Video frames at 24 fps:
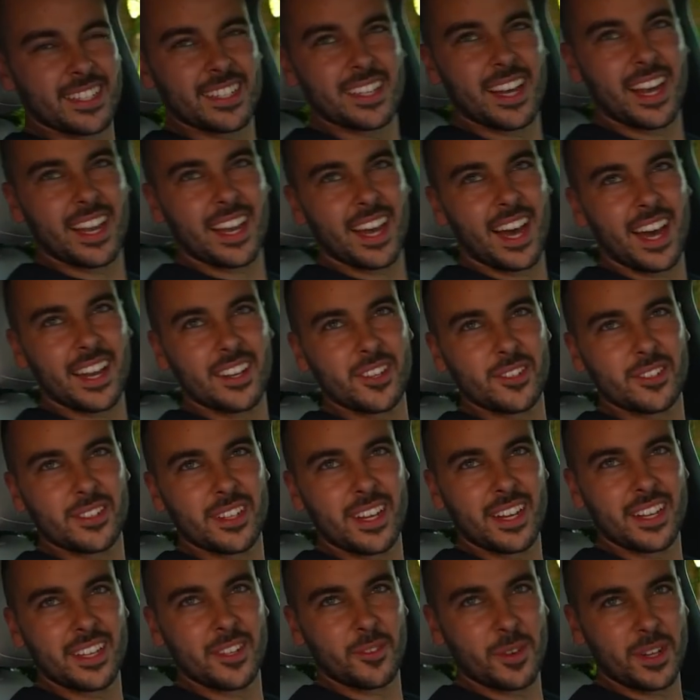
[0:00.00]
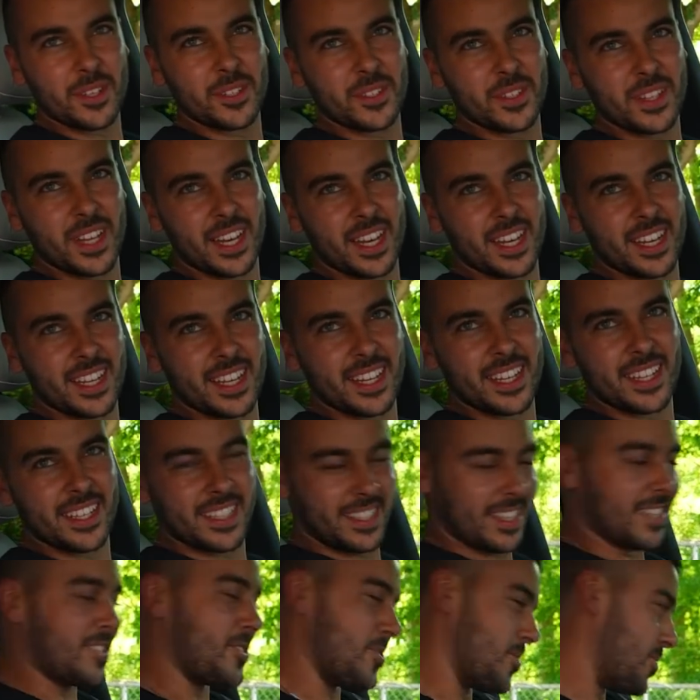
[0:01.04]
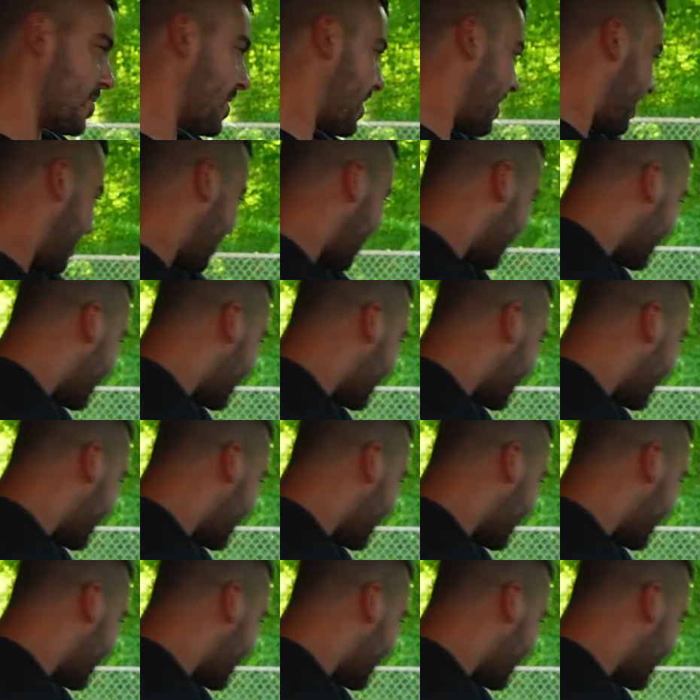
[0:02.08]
it's kind of hot outside. You want to do that? Let's do that.